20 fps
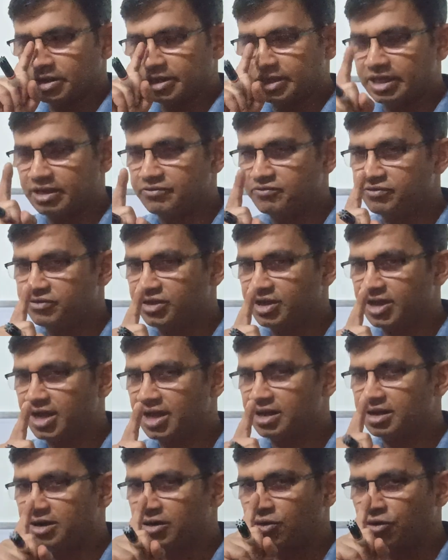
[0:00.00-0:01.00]
give
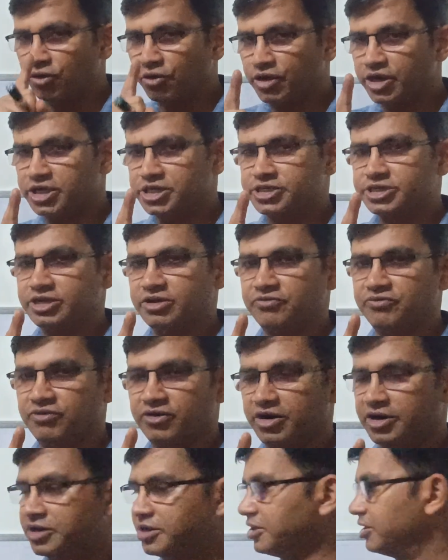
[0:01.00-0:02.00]
the lowest
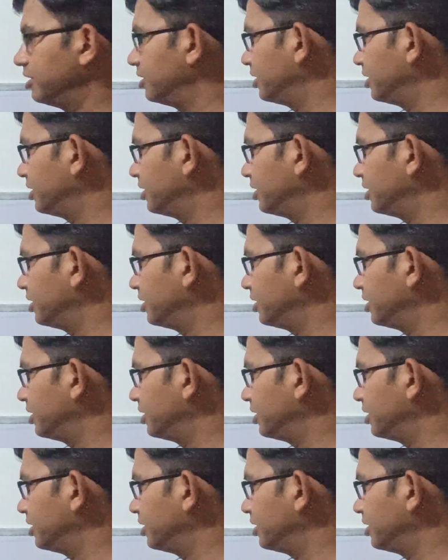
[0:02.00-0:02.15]
effort.